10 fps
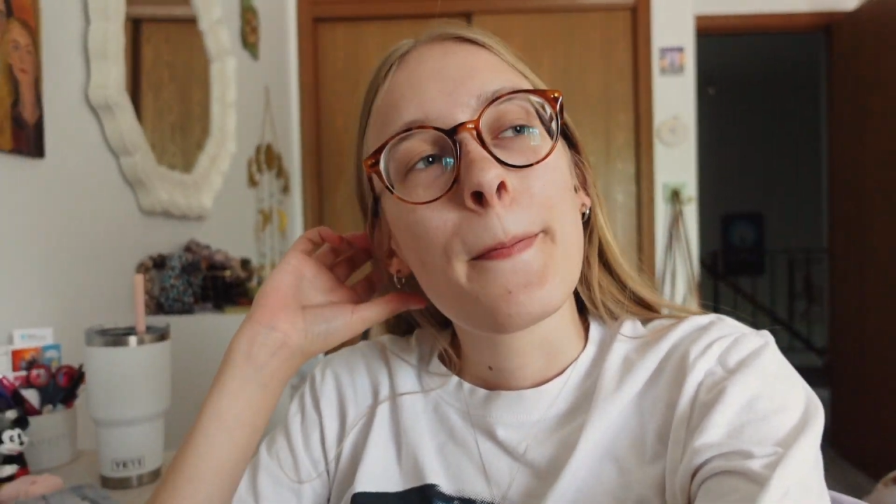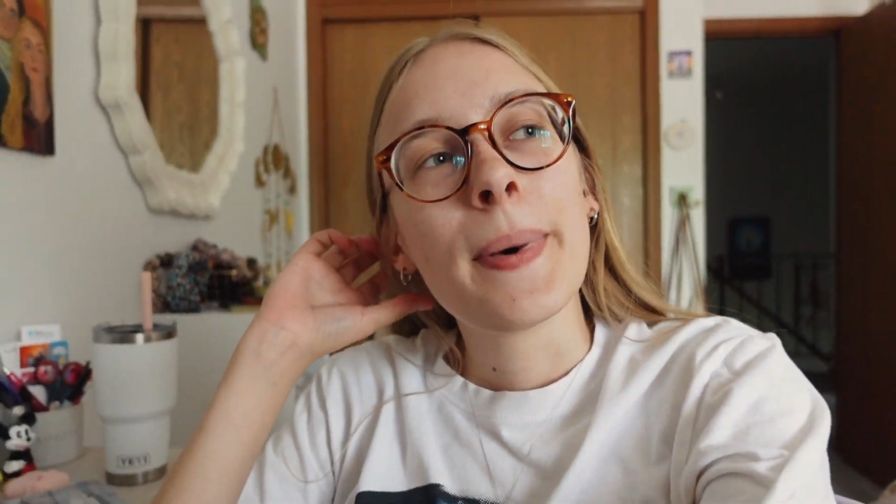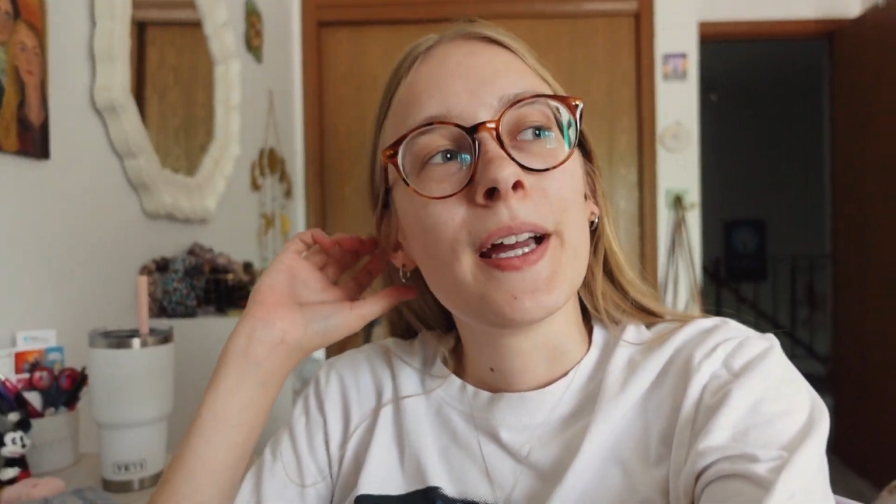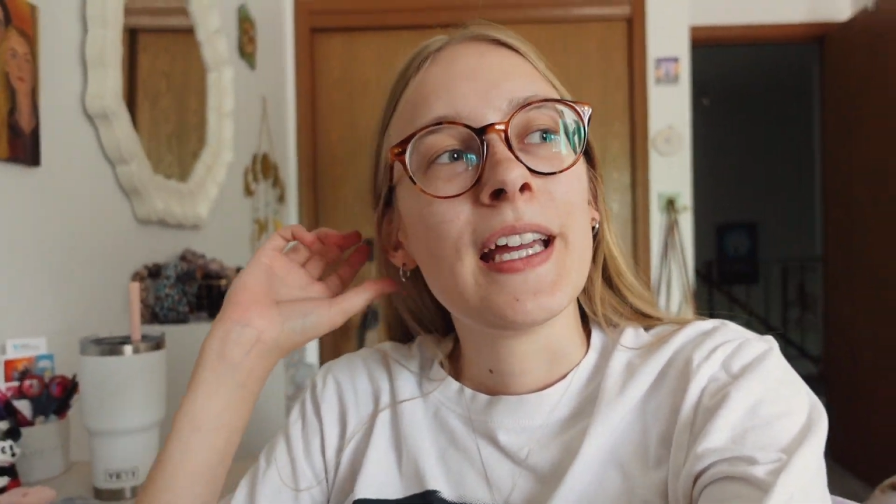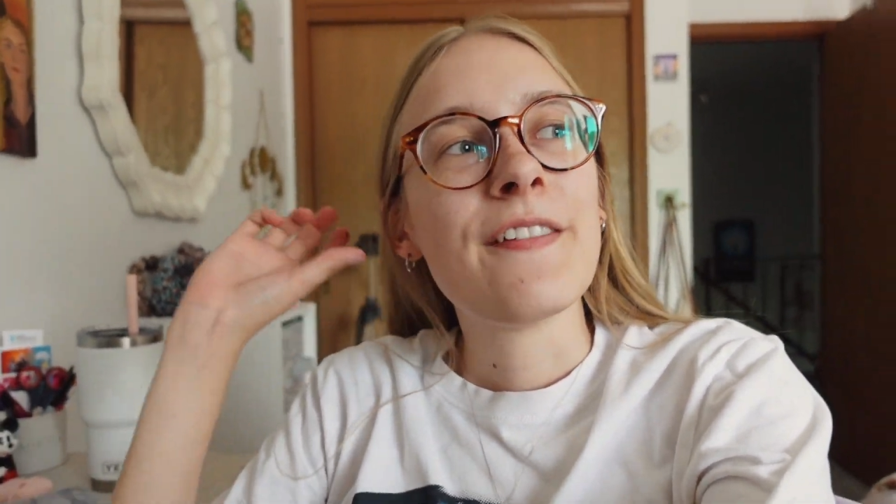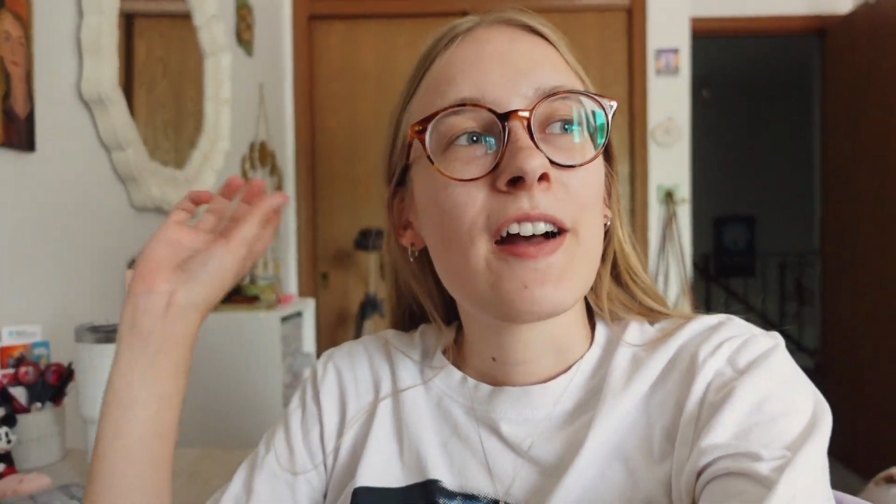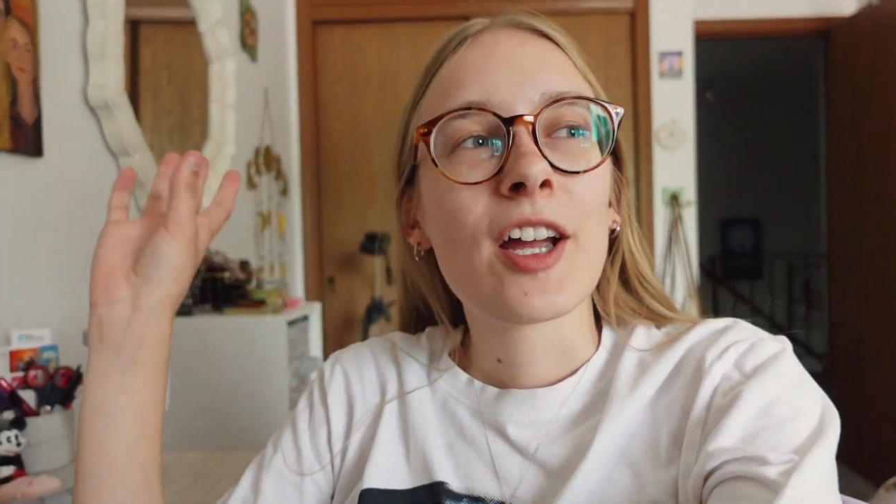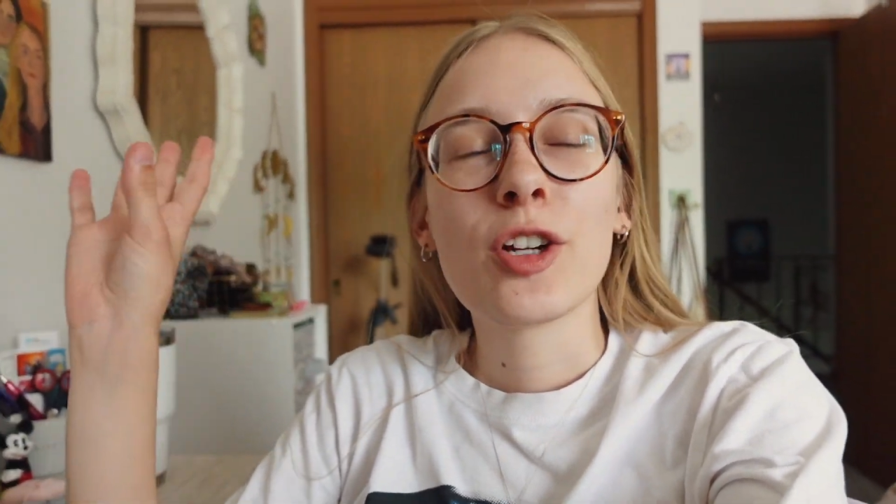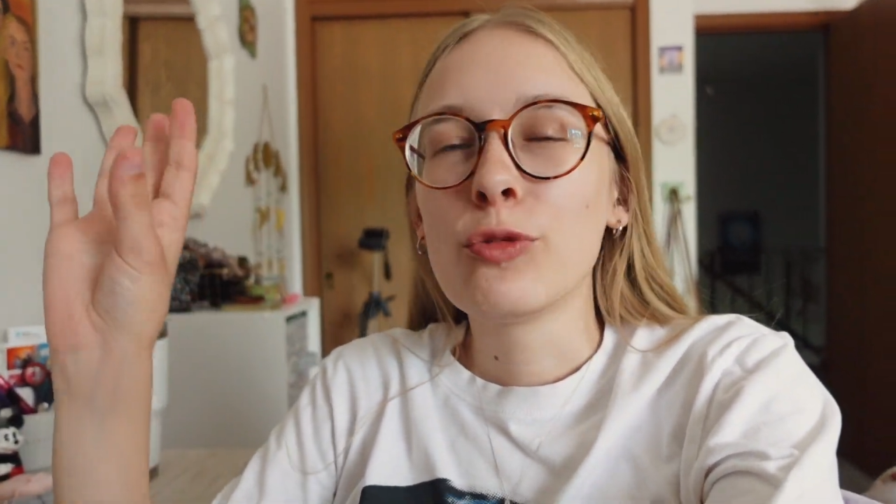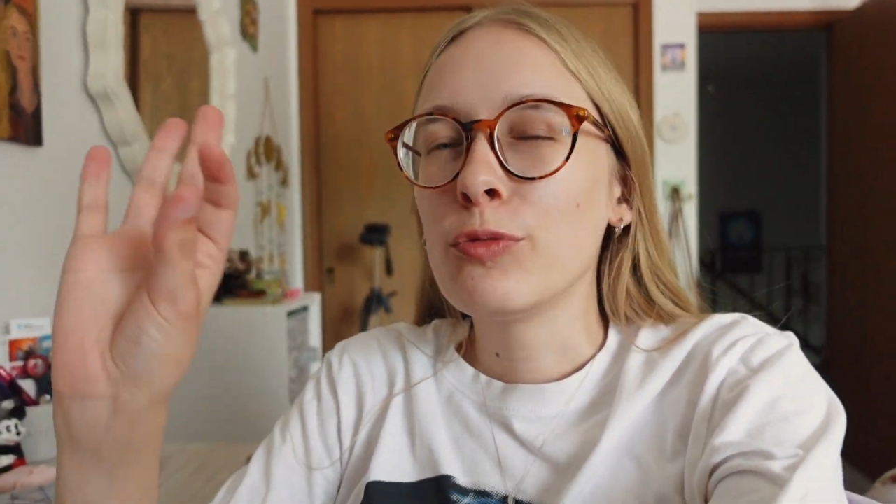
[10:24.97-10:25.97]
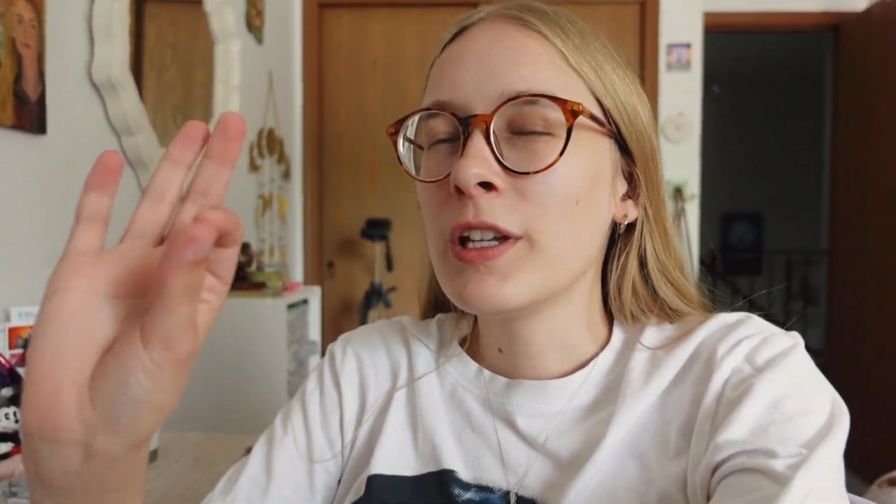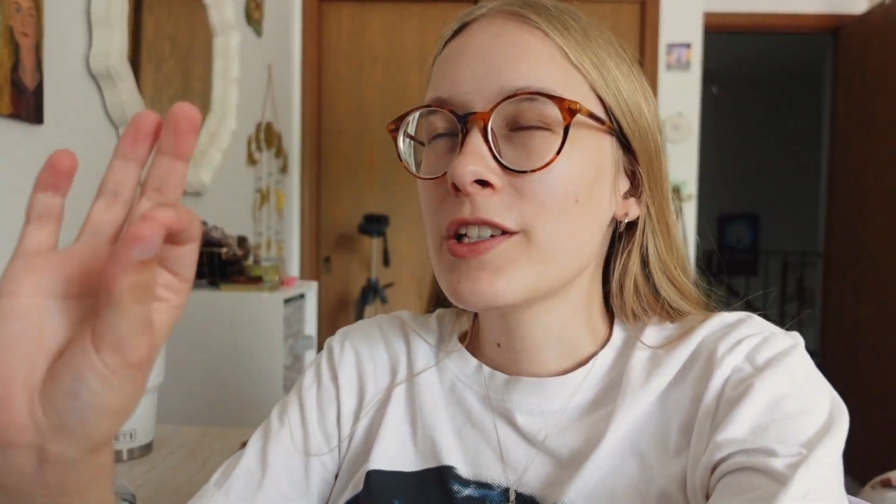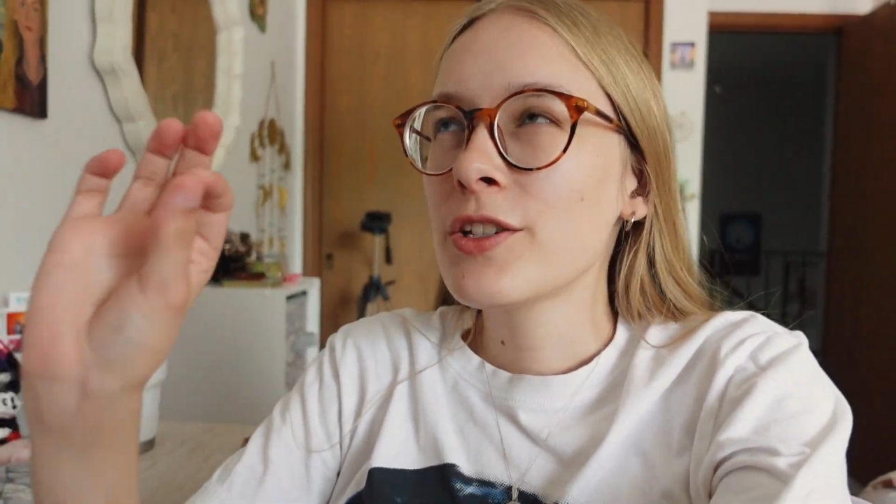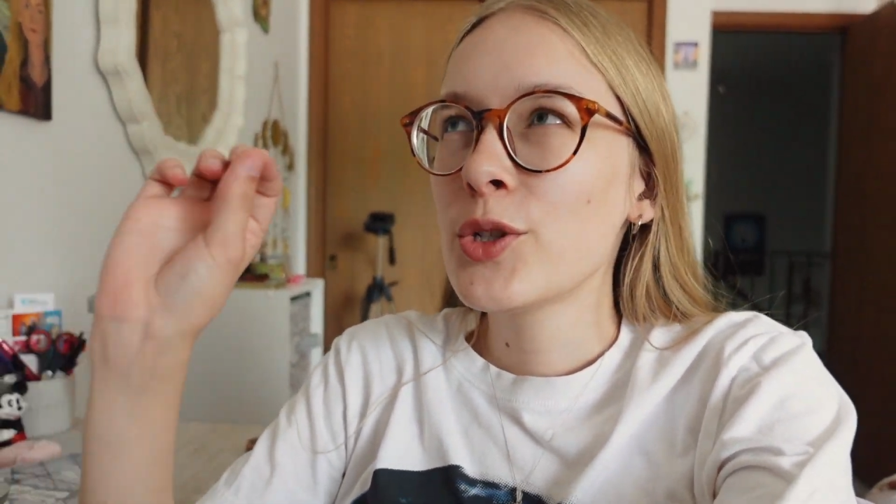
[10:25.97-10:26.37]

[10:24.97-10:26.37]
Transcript: but if I could listen